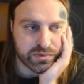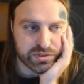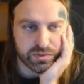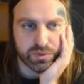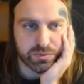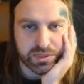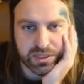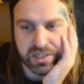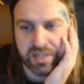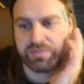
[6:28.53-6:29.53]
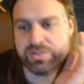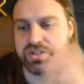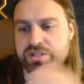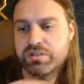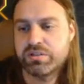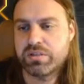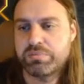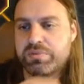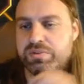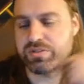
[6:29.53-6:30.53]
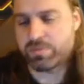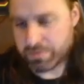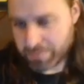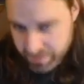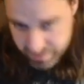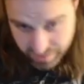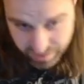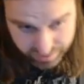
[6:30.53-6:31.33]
someone might have a shield up and someone might not,